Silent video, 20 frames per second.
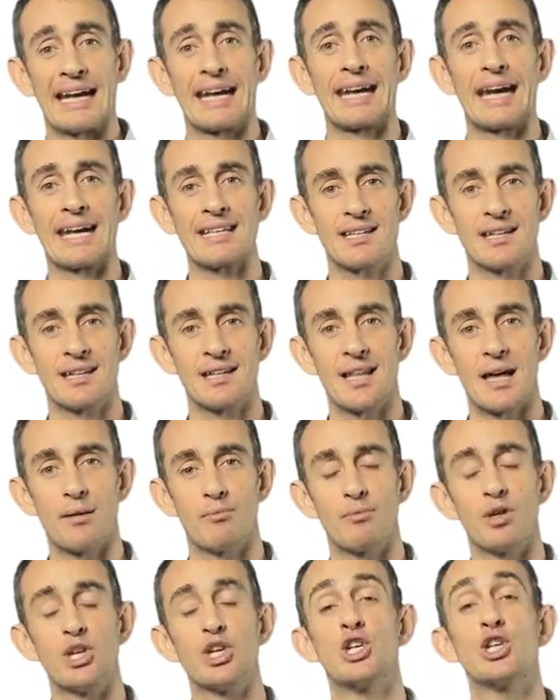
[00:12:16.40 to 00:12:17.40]
getting
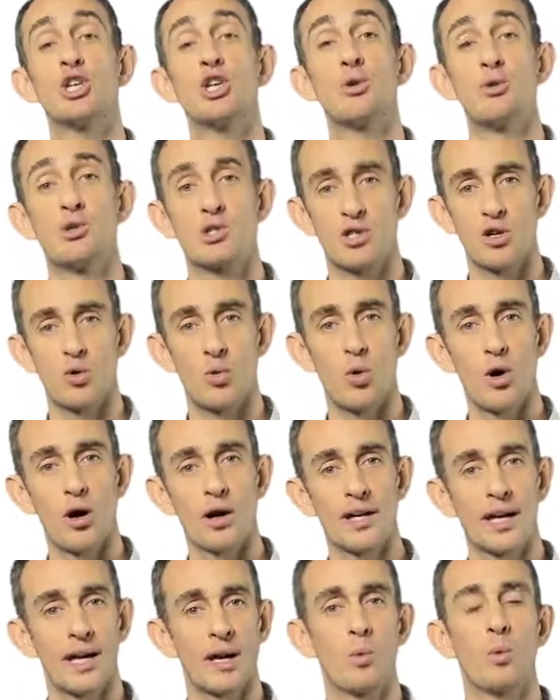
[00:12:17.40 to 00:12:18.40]
them used to
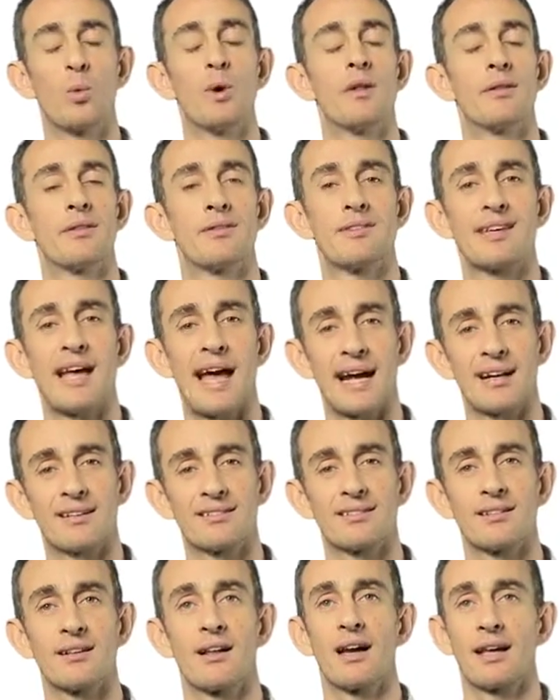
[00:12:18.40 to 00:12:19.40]
working with
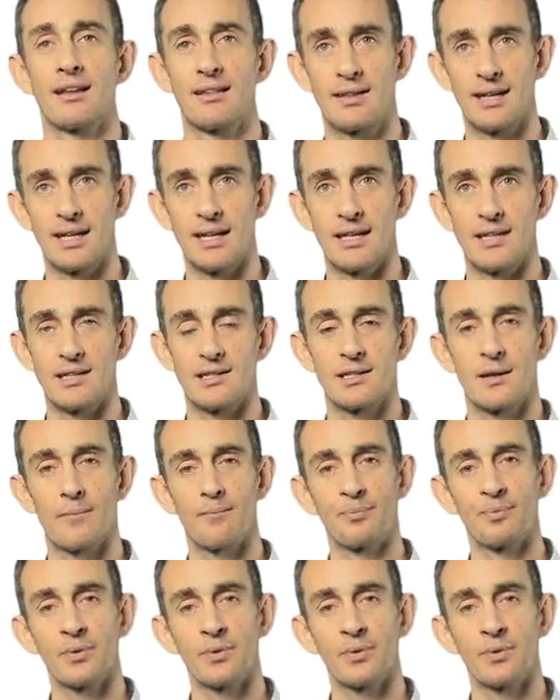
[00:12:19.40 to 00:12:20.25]
texts like these.